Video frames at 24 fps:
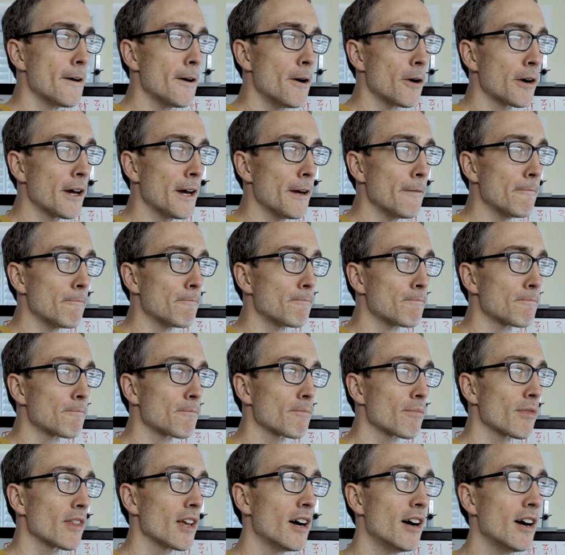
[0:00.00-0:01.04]
Okay,
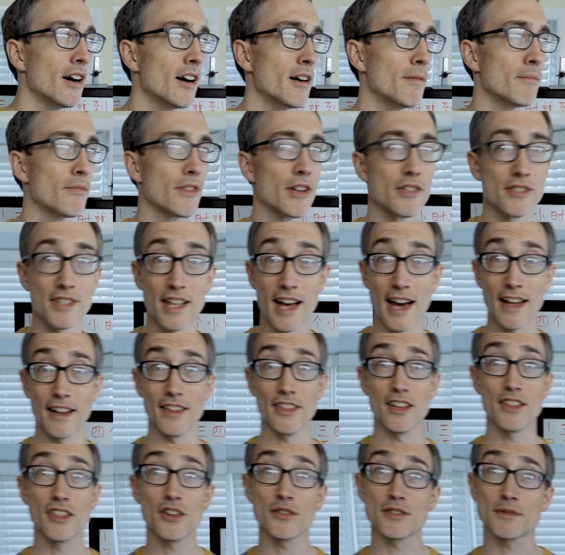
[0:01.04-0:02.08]
there's that.
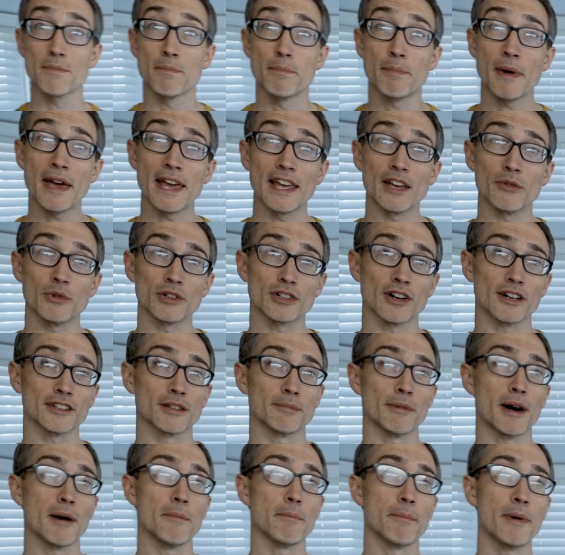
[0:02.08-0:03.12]
And then there's bei. We talked
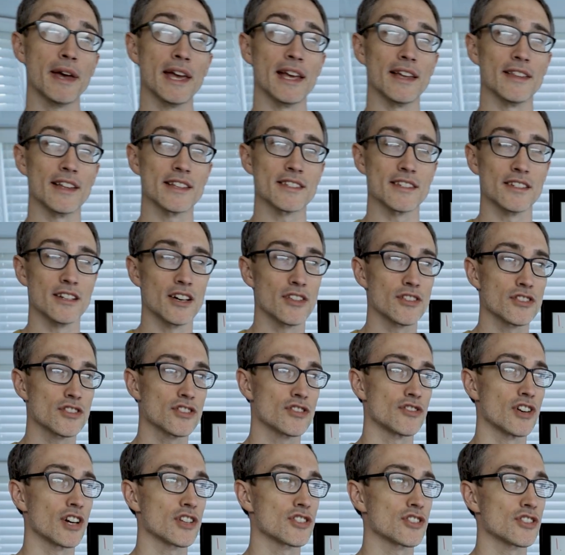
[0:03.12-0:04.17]
about bei. That's another
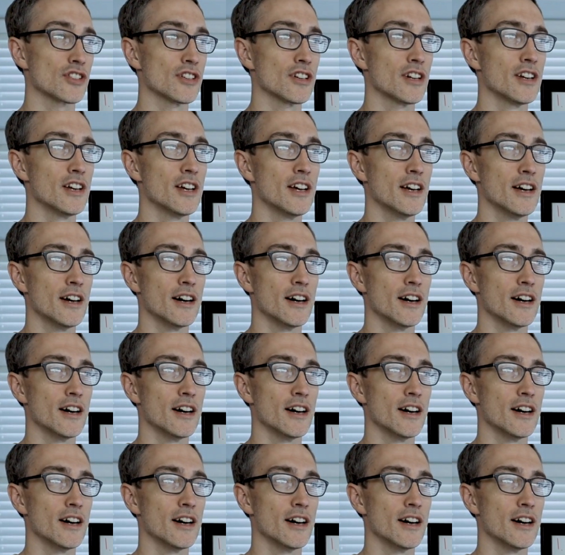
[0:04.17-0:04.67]
structure.